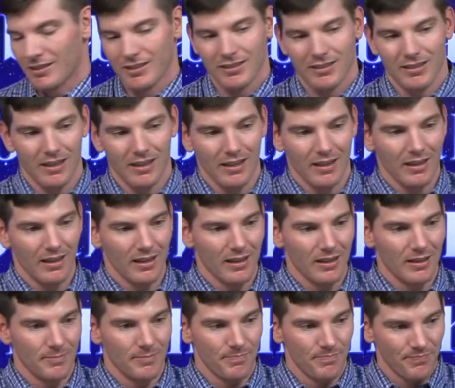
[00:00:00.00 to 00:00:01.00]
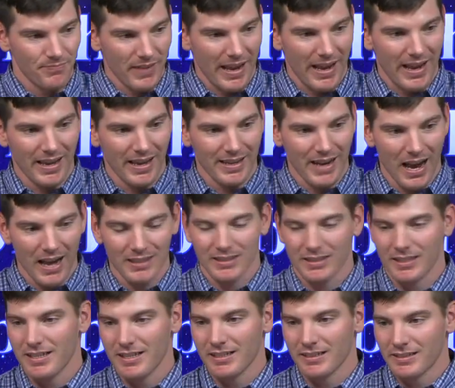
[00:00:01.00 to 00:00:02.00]
and I
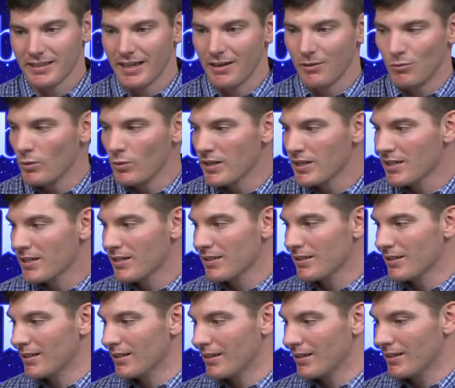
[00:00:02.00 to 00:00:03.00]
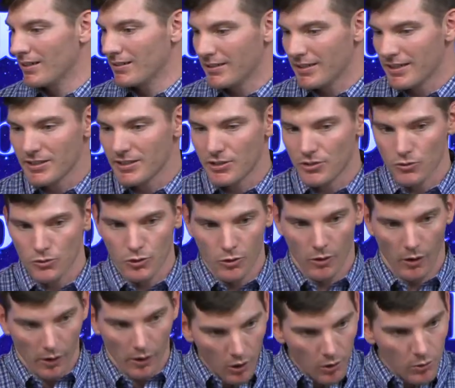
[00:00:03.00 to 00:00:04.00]
think that we need to do our
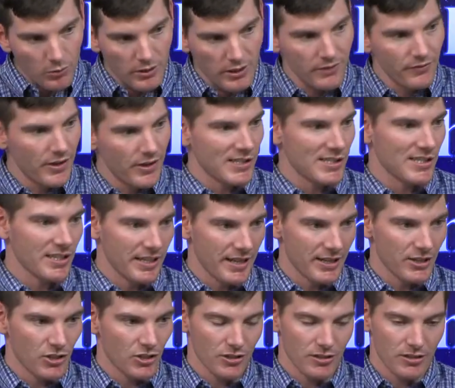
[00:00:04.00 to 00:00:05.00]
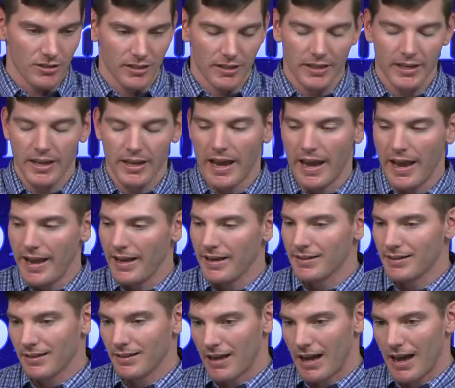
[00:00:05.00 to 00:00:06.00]
own investigation, and
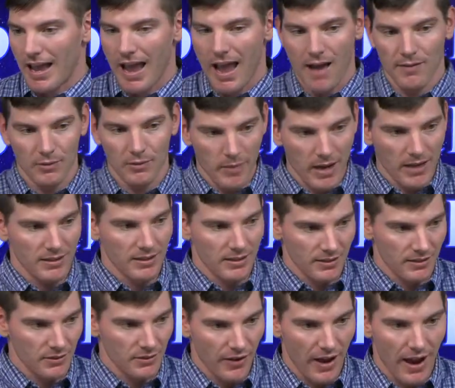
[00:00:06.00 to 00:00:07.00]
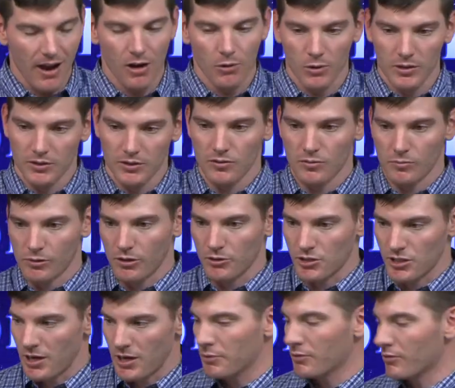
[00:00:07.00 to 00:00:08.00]
I have a method of how I want to approach it.
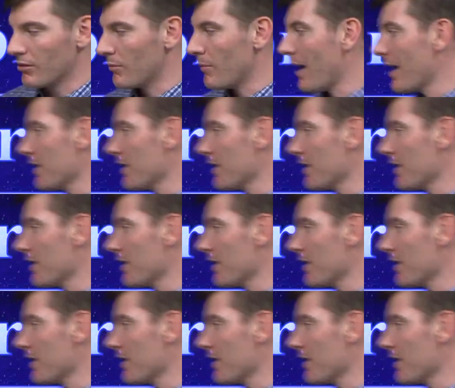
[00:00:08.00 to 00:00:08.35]
I want to remind